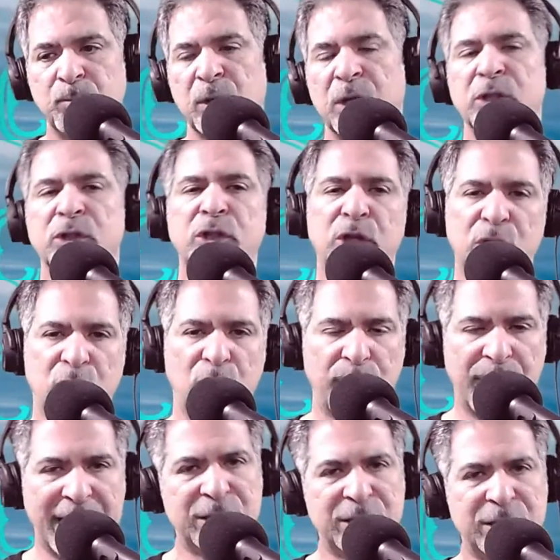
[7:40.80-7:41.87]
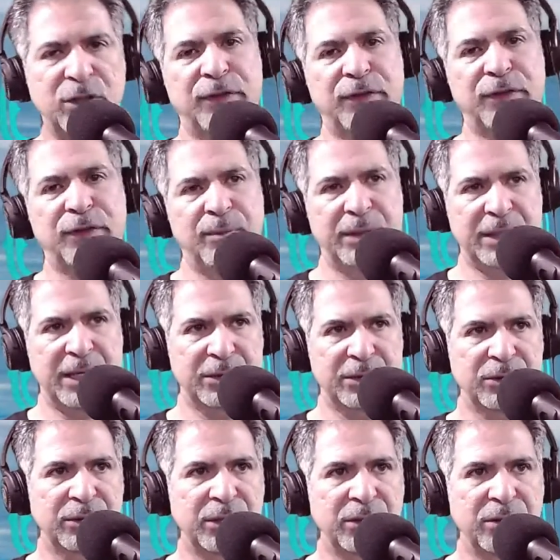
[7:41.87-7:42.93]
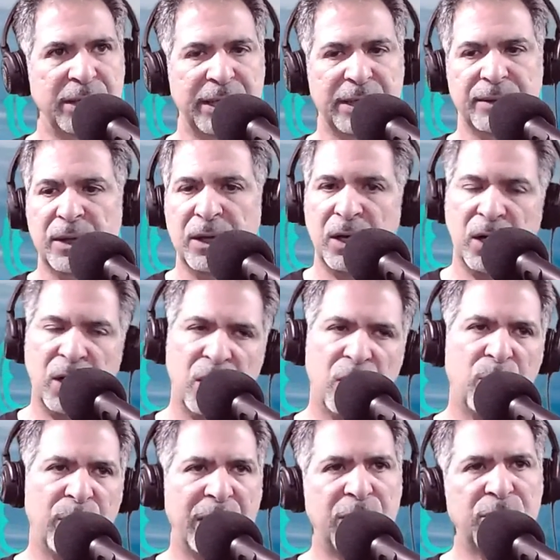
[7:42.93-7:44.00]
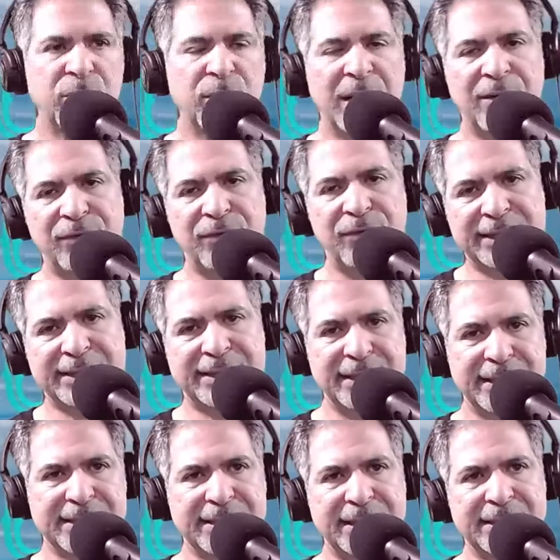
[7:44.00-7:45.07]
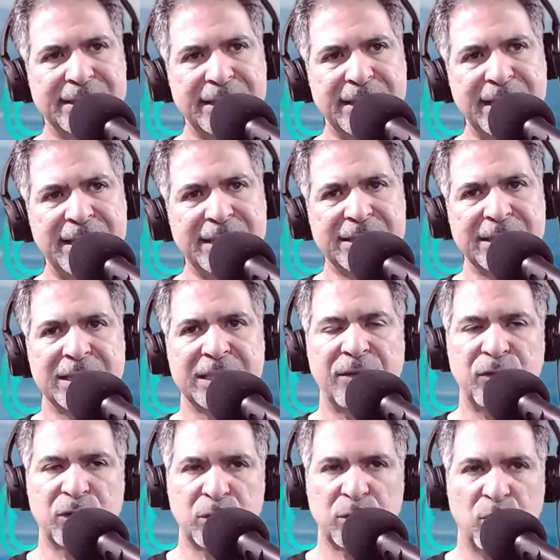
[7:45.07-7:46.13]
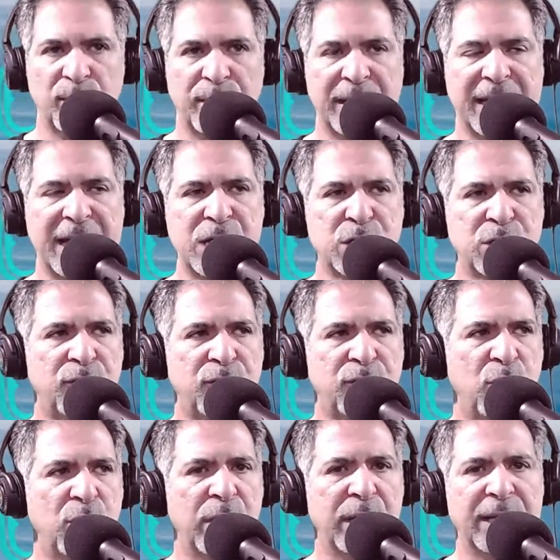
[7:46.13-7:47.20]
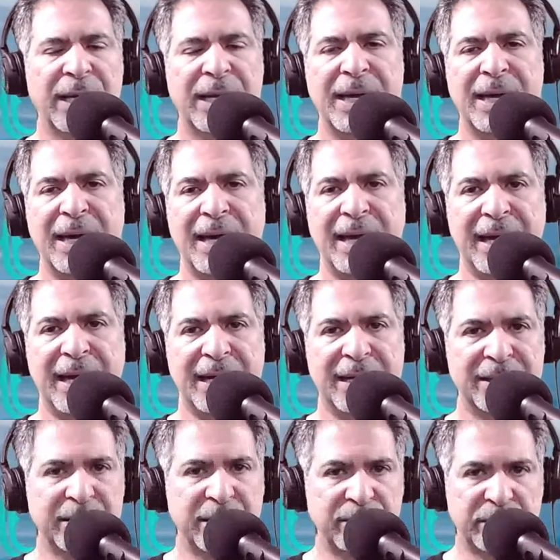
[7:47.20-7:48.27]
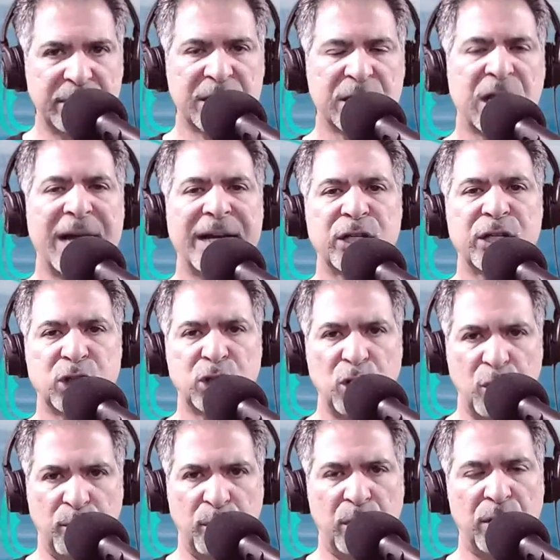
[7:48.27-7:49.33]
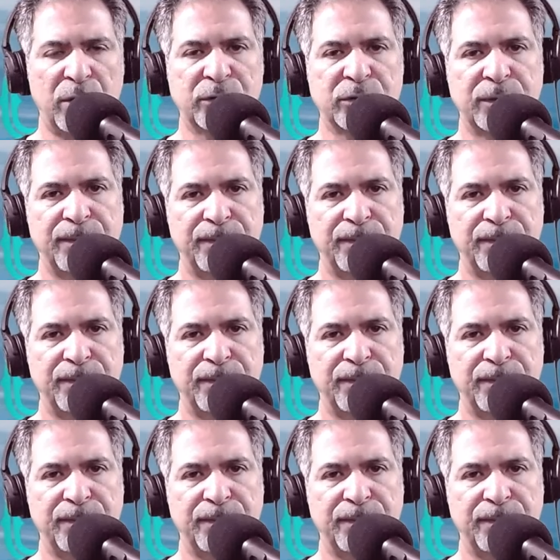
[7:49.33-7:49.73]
So you go back to your family doctor and you're like, oh, well, you have this, this, this, and this. Let's give you some more medication for it. And this kind of snowballs.